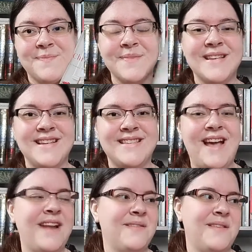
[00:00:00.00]
because
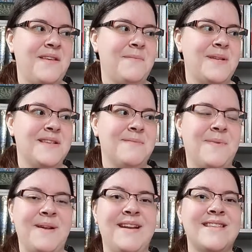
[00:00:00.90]
I don't think you'll be
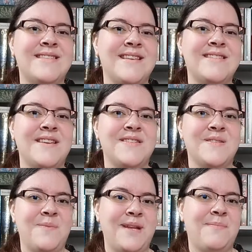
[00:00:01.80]
disappointed. It's such a
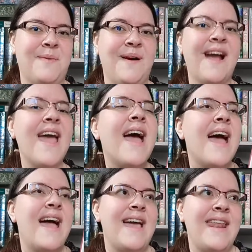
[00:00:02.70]
sweet book,
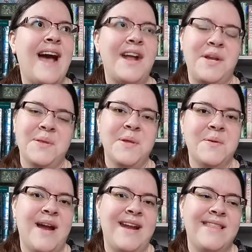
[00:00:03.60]
and I nearly
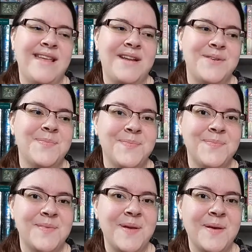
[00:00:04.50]
cried at the end.
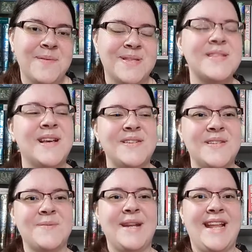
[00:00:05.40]
It was such a
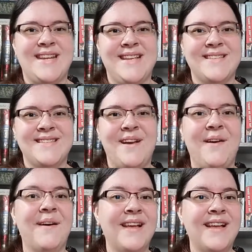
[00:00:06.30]
sweet ending,
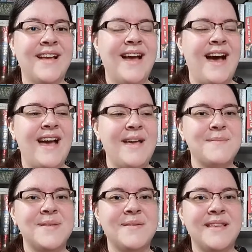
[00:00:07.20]
so I
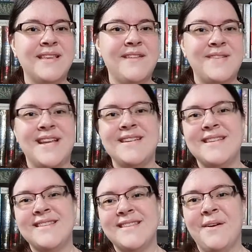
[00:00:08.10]
absolutely loved it.
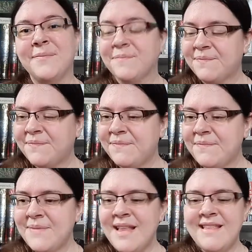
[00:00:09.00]
So
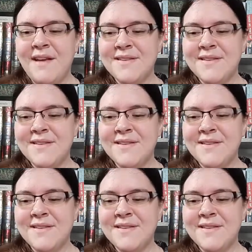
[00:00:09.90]
that